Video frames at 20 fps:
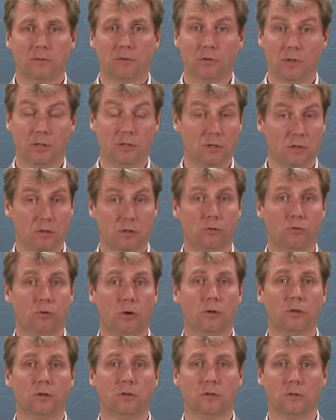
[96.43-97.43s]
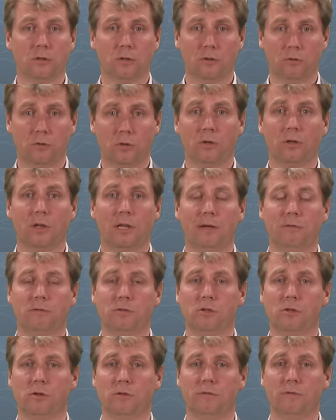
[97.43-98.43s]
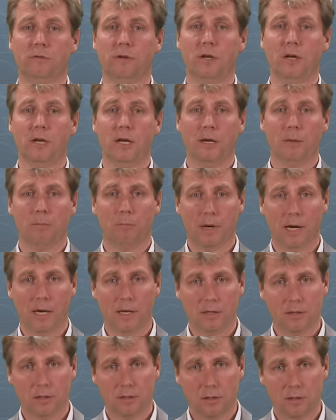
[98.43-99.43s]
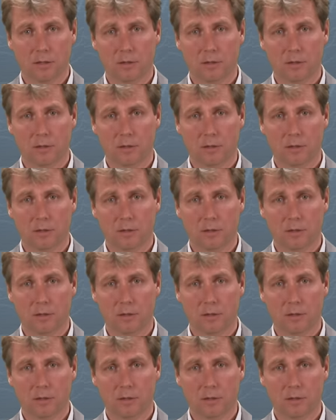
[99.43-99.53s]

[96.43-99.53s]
For instance, a rocket lifts off by